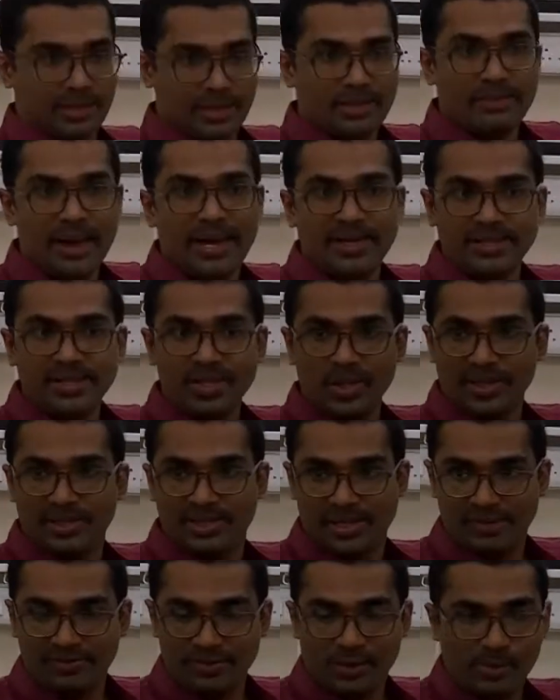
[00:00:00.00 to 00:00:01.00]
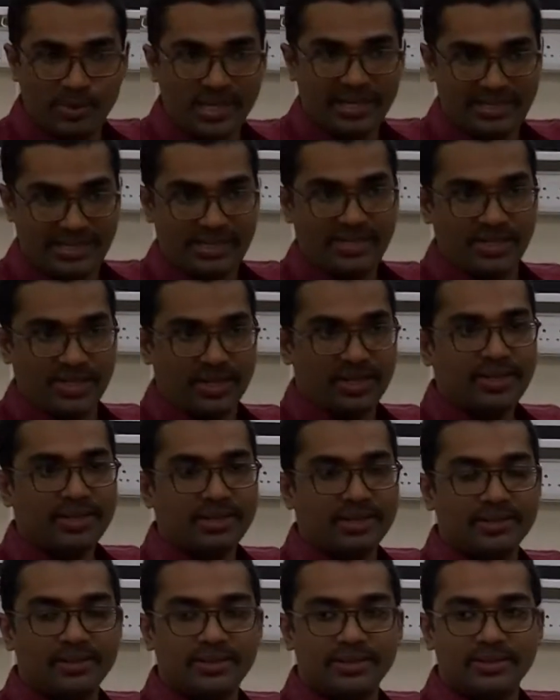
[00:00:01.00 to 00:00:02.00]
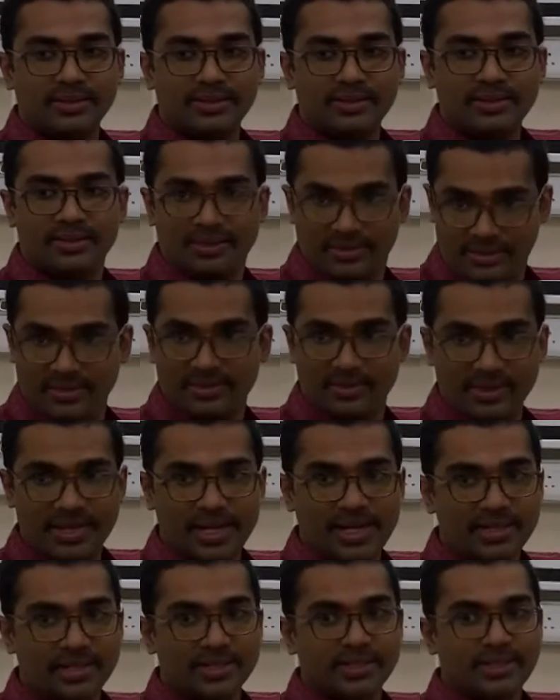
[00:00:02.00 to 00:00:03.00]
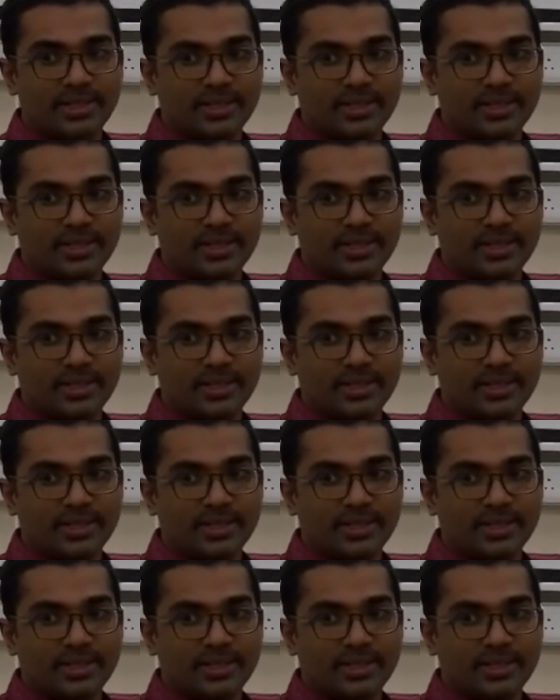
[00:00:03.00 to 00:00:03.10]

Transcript: Imagine yourself to be a teacher, right?